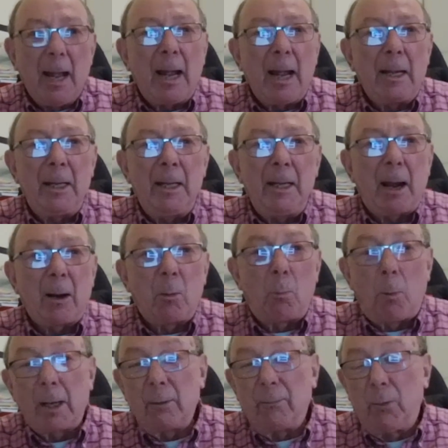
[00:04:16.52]
and he had a
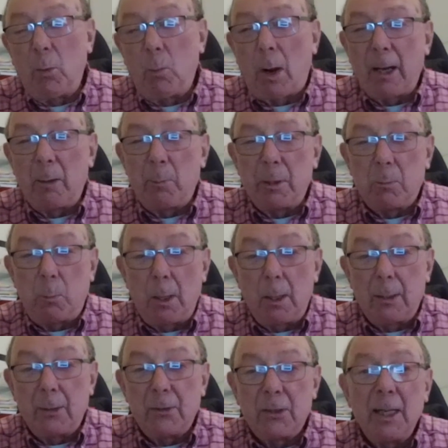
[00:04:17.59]
wonderful way with
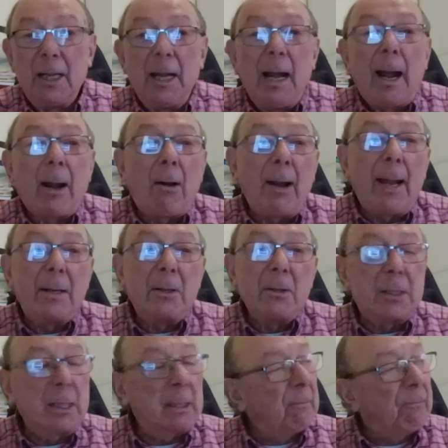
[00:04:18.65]
words, and I had to
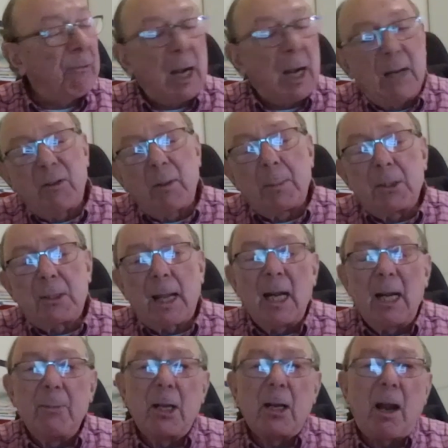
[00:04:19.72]
sit in front of him and
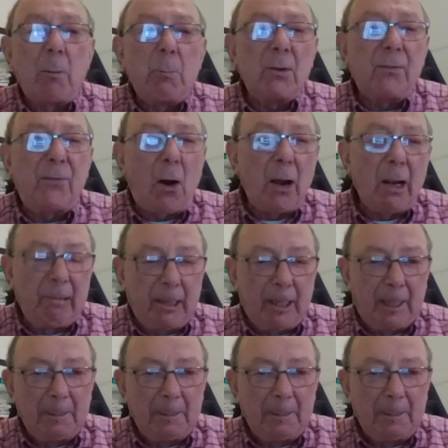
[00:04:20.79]
tell him that I was firing